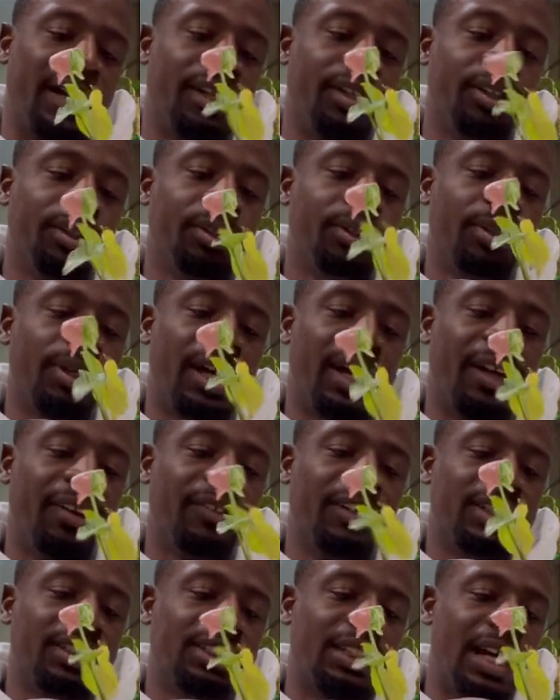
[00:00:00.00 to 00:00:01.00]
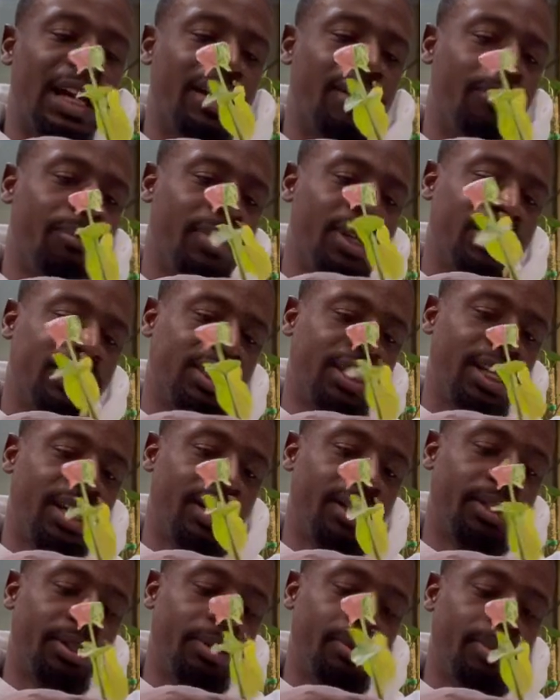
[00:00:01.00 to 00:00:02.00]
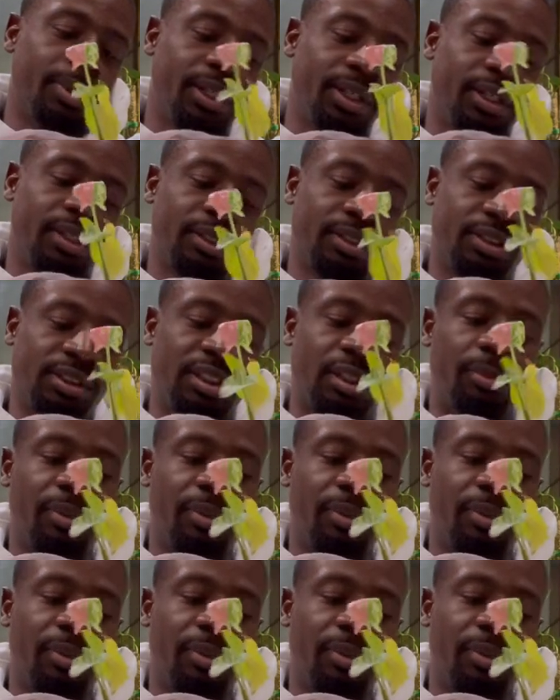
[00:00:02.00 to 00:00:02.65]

do have this kind of mixed in a little bit. Some